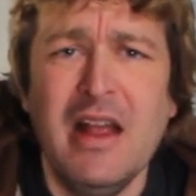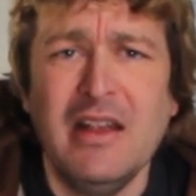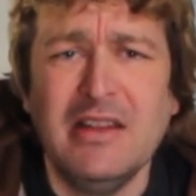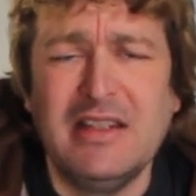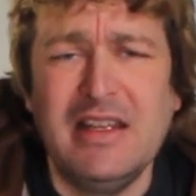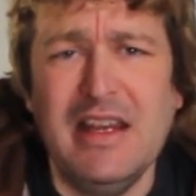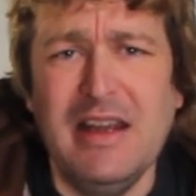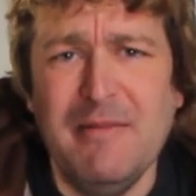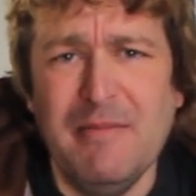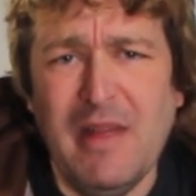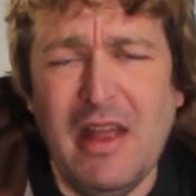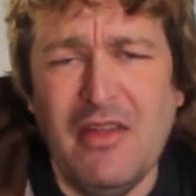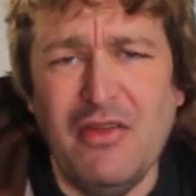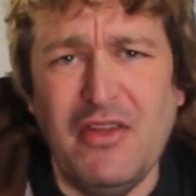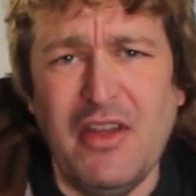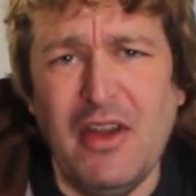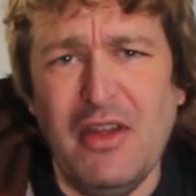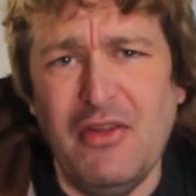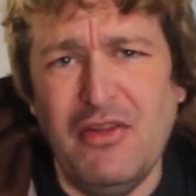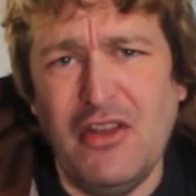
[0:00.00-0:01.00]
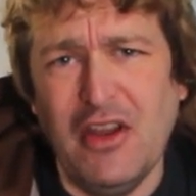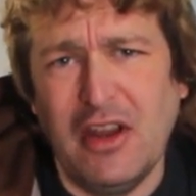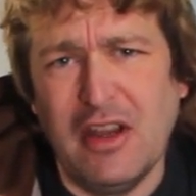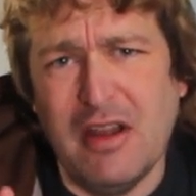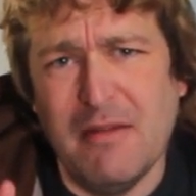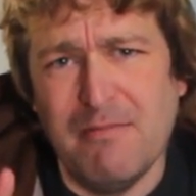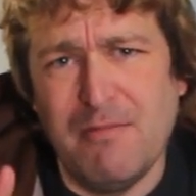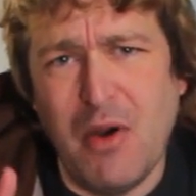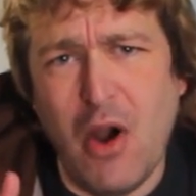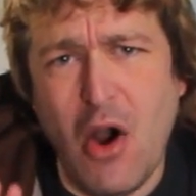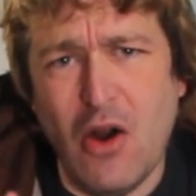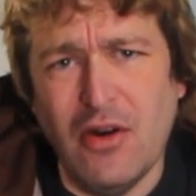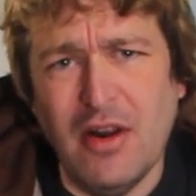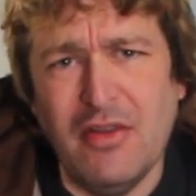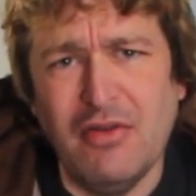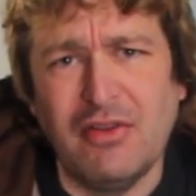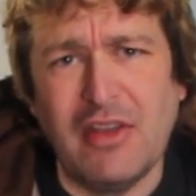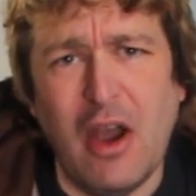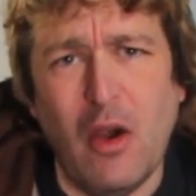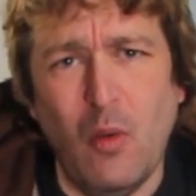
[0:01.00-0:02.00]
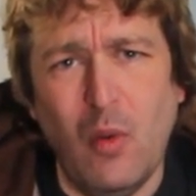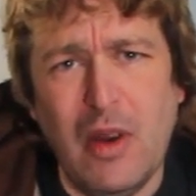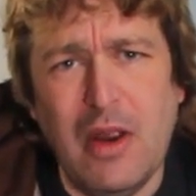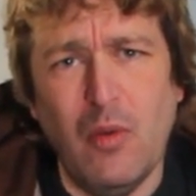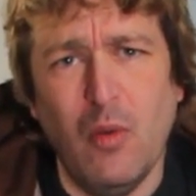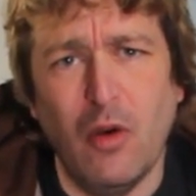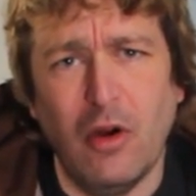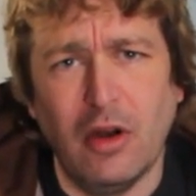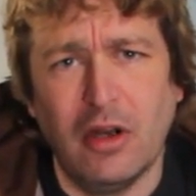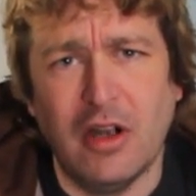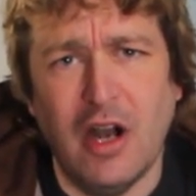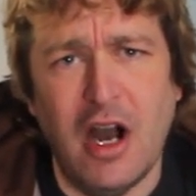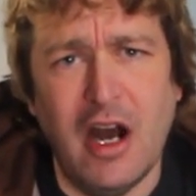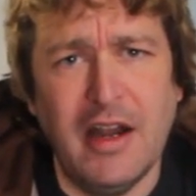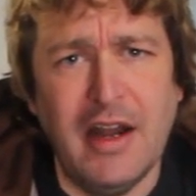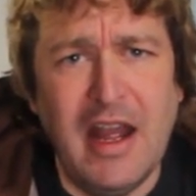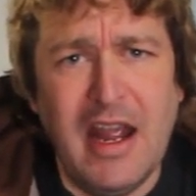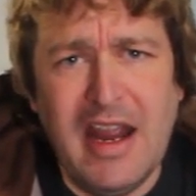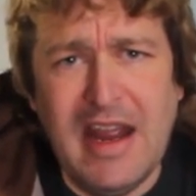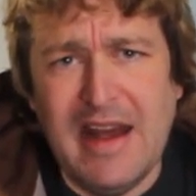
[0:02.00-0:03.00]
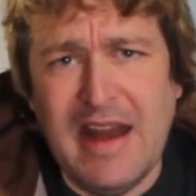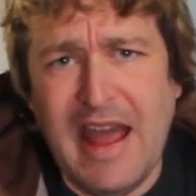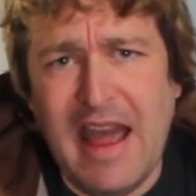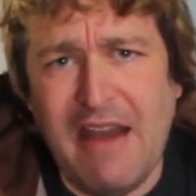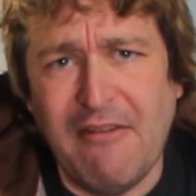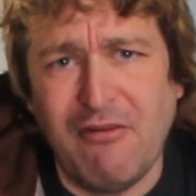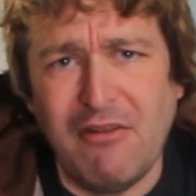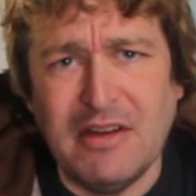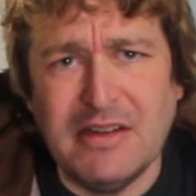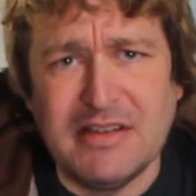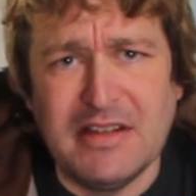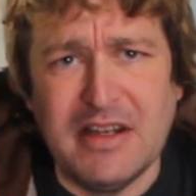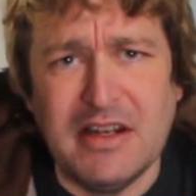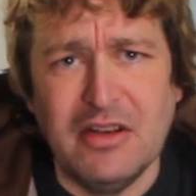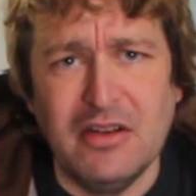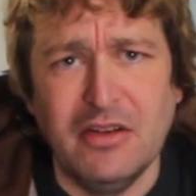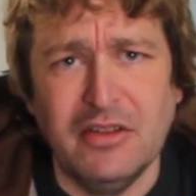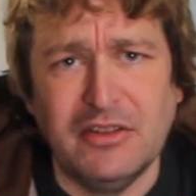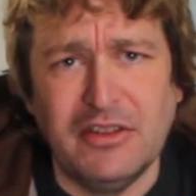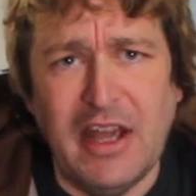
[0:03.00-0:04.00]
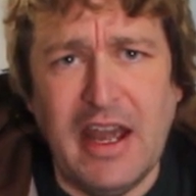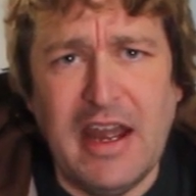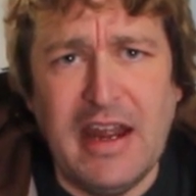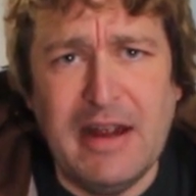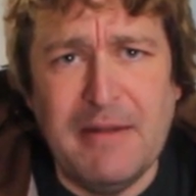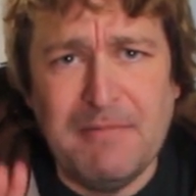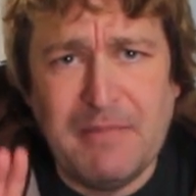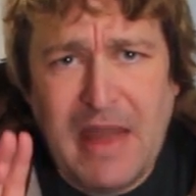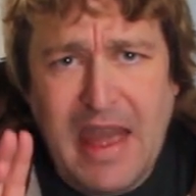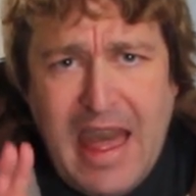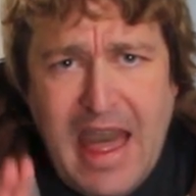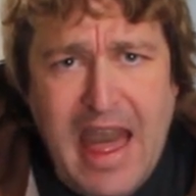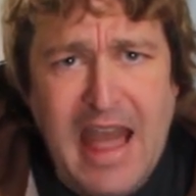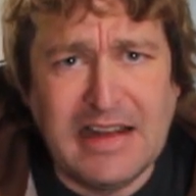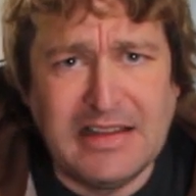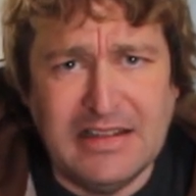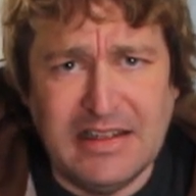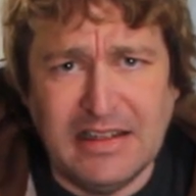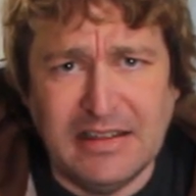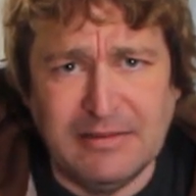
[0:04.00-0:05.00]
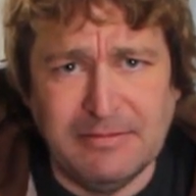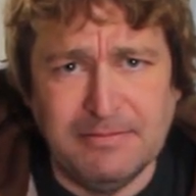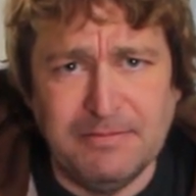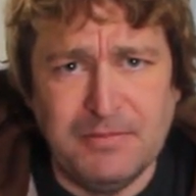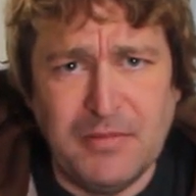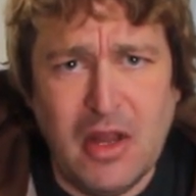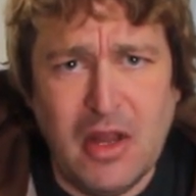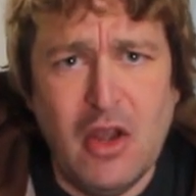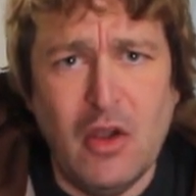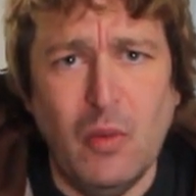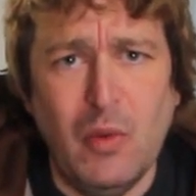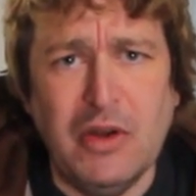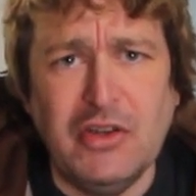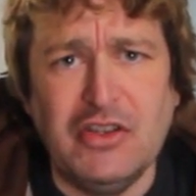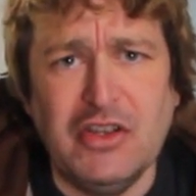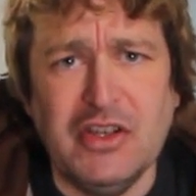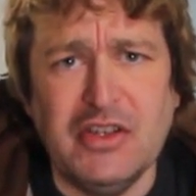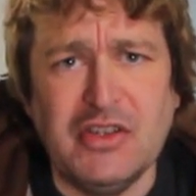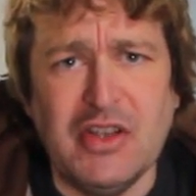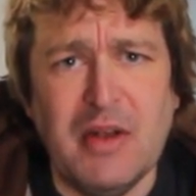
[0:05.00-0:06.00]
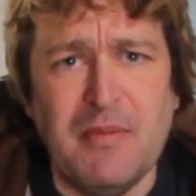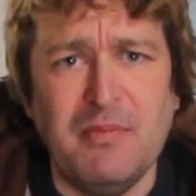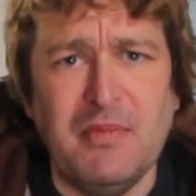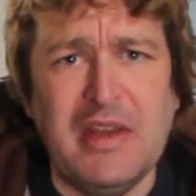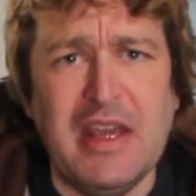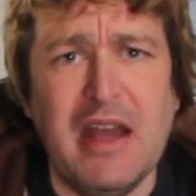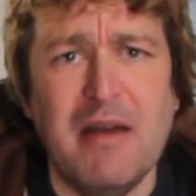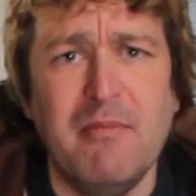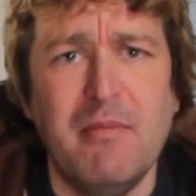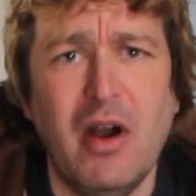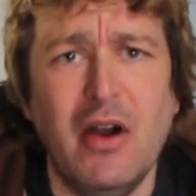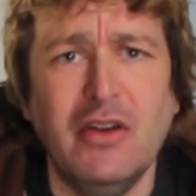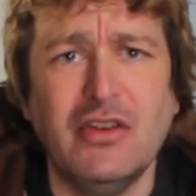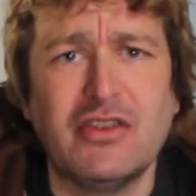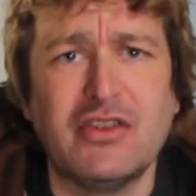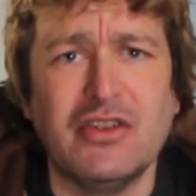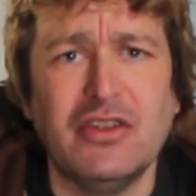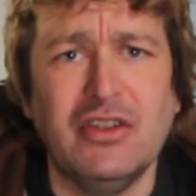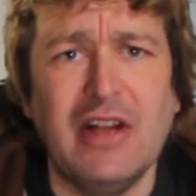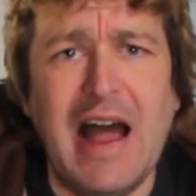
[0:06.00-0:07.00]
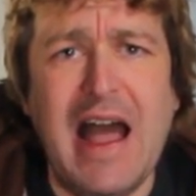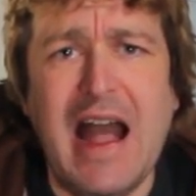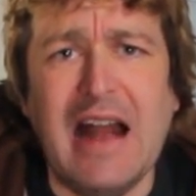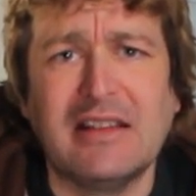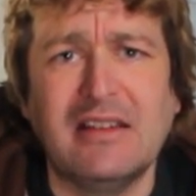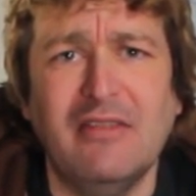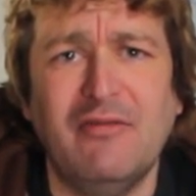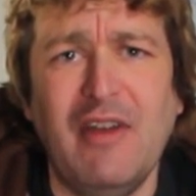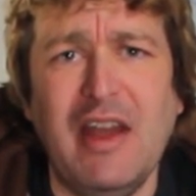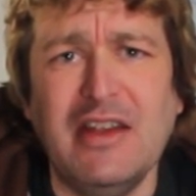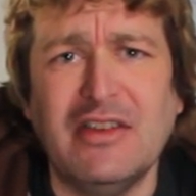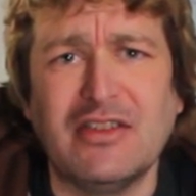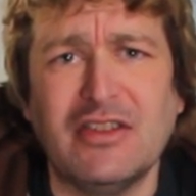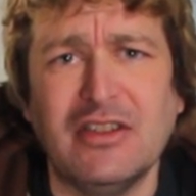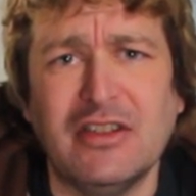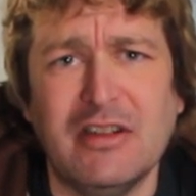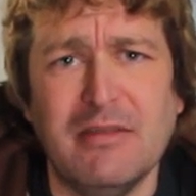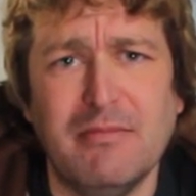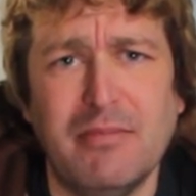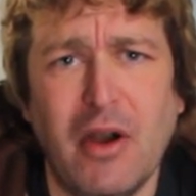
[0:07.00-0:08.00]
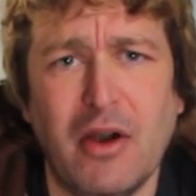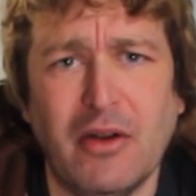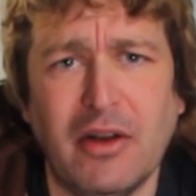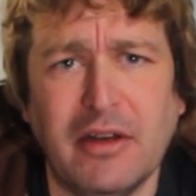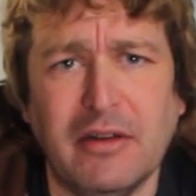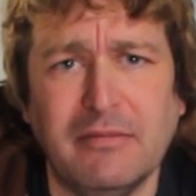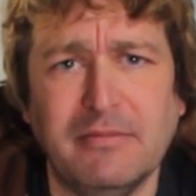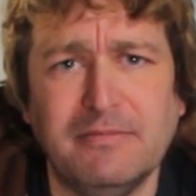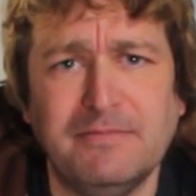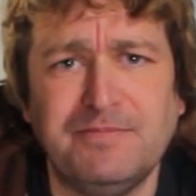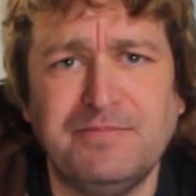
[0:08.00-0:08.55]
See, the component that we work on in every single day acting, which is the emotional activation component.